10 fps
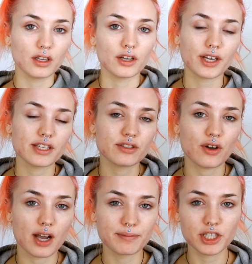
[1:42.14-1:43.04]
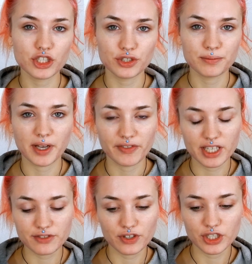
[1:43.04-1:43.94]
Okay, so I'm gonna do my
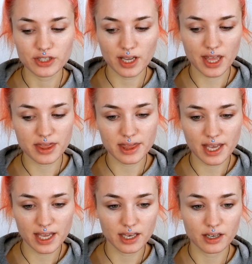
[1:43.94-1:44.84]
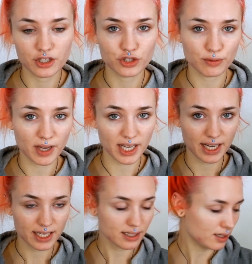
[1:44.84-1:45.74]
face first and then do my
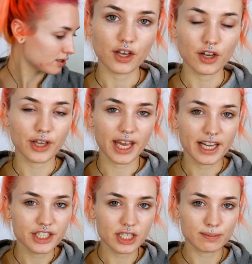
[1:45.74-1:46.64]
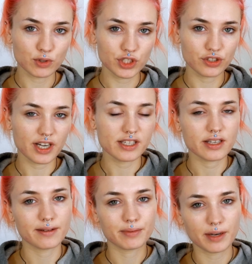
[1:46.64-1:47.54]
eyes. Okay, I just moisturized
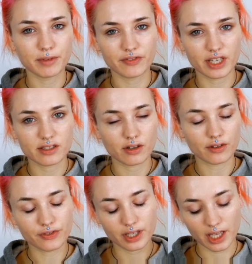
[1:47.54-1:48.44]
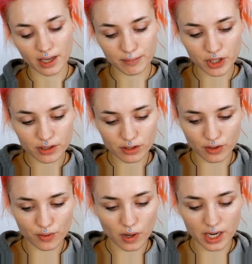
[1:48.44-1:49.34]
and primed my face off camera,
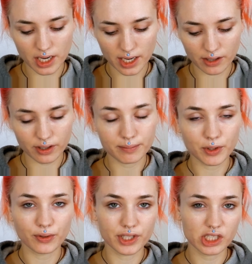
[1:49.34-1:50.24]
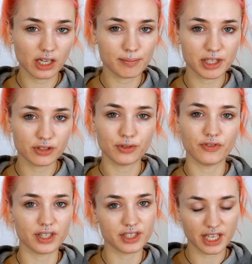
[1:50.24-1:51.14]
so now I'm going to hop into
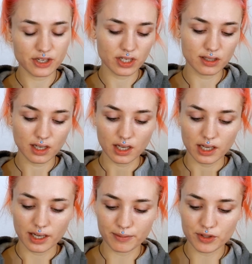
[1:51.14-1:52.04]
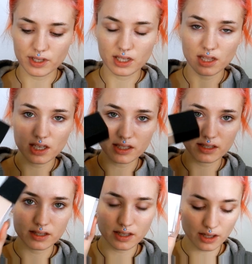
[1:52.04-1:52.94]
foundation. I'm using the
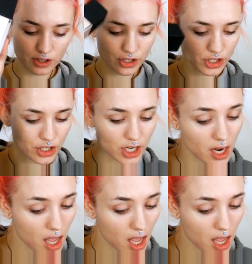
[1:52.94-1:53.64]
Stellar